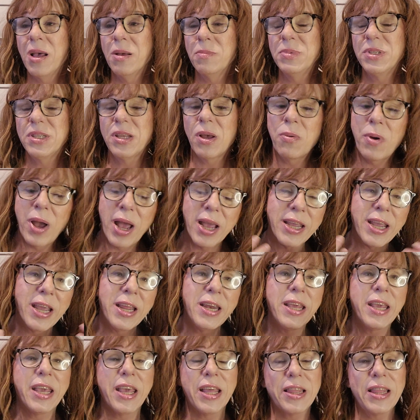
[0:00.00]
So I
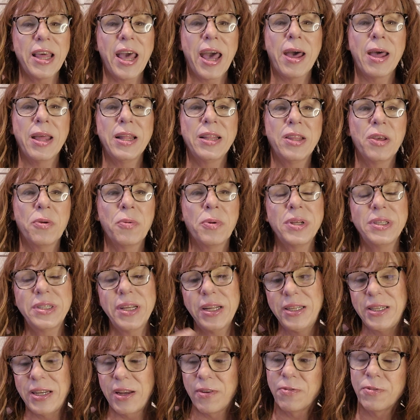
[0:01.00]
kind of get that. There is a
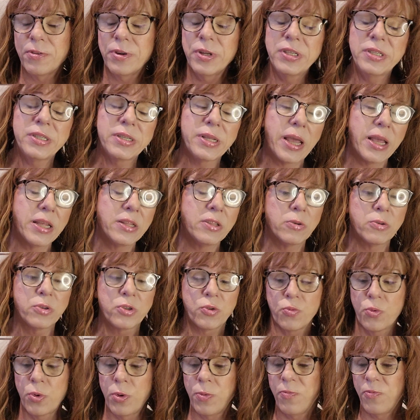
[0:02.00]
difference and there's
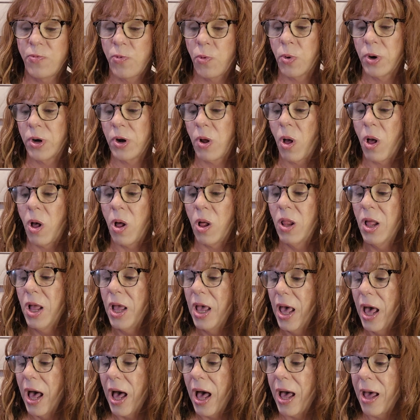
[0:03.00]
room for it all.
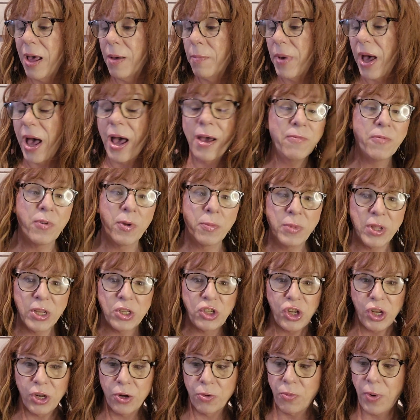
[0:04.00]
I'm from the
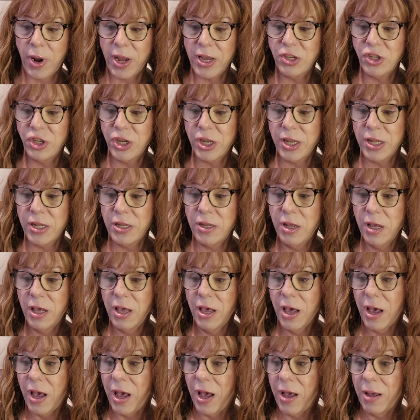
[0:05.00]
generation,
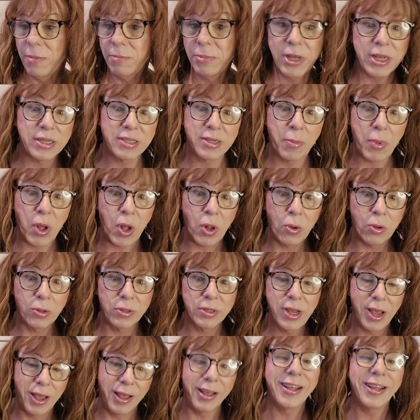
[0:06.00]
because I'm old,